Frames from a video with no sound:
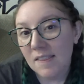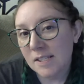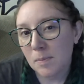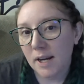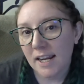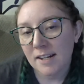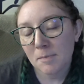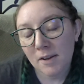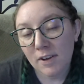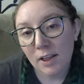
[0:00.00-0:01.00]
This book I ended
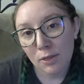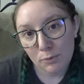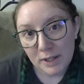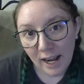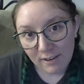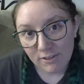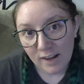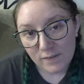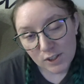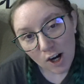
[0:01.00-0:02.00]
up giving 3 out of
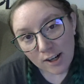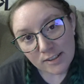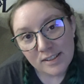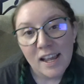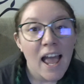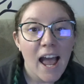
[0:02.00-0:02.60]
5 stars.